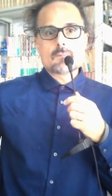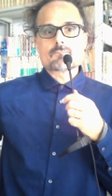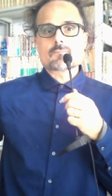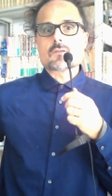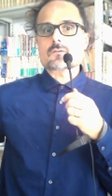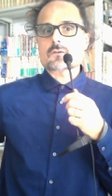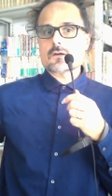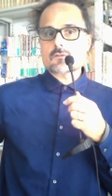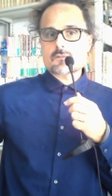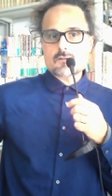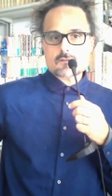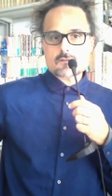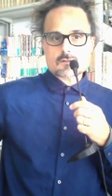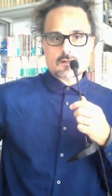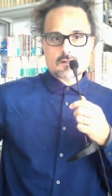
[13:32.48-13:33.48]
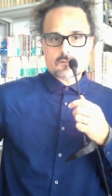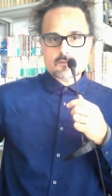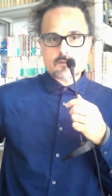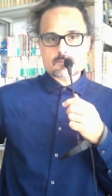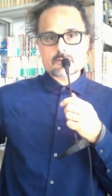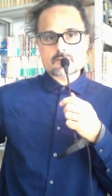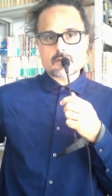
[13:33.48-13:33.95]
Discuss this
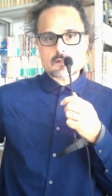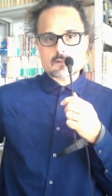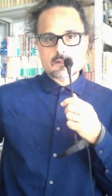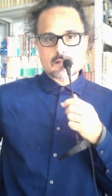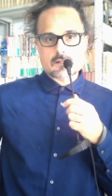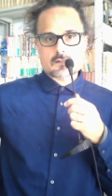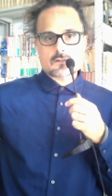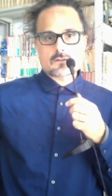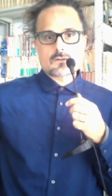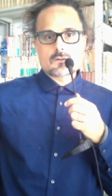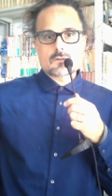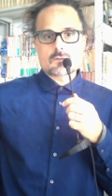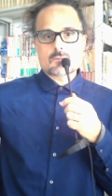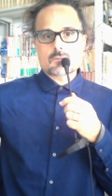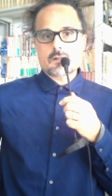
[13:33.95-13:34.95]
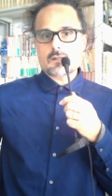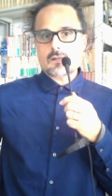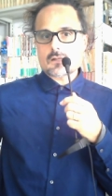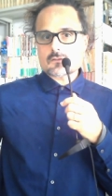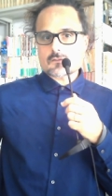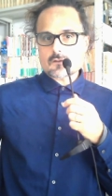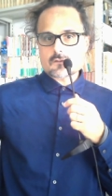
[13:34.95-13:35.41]
concept or technique. What
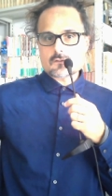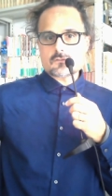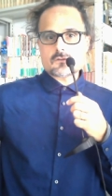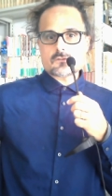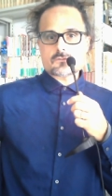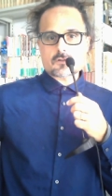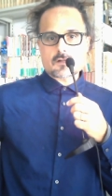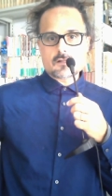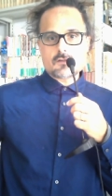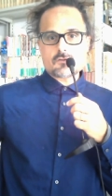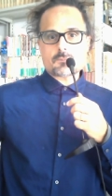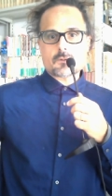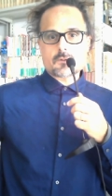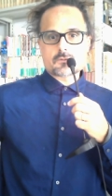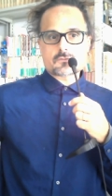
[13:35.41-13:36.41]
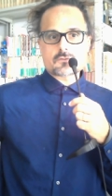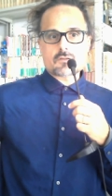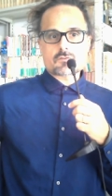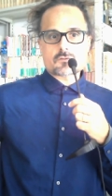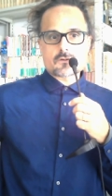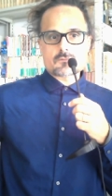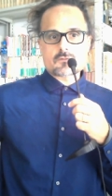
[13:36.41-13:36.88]
anthology of Chinese poetry
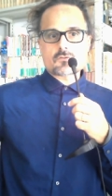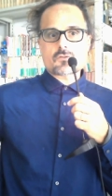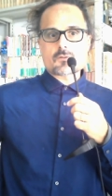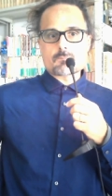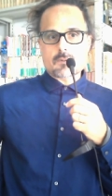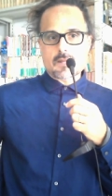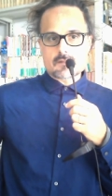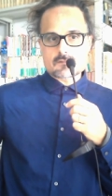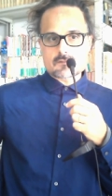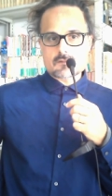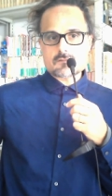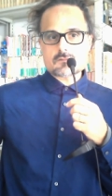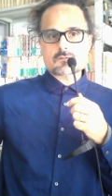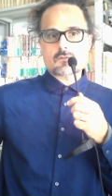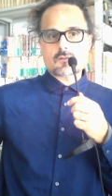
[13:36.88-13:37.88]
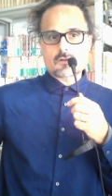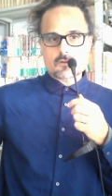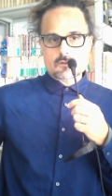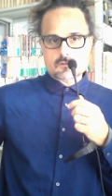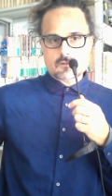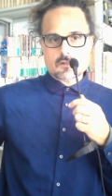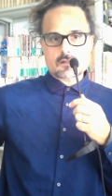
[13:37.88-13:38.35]
served as the basis or the
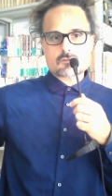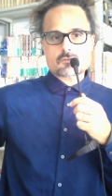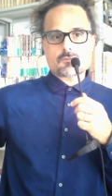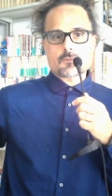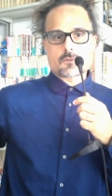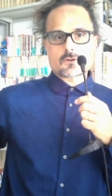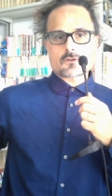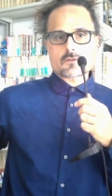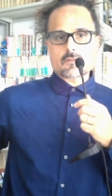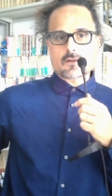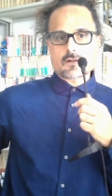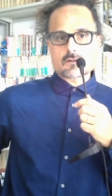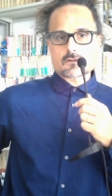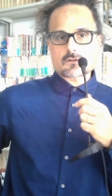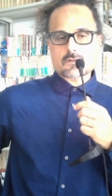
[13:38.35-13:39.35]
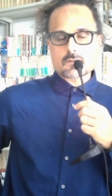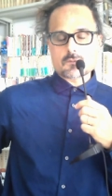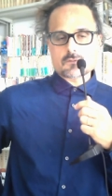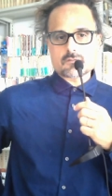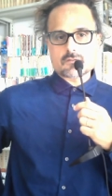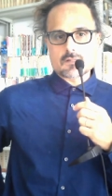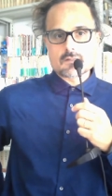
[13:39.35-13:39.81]
urtext for their
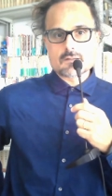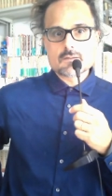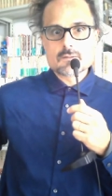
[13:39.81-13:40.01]
kyoshi?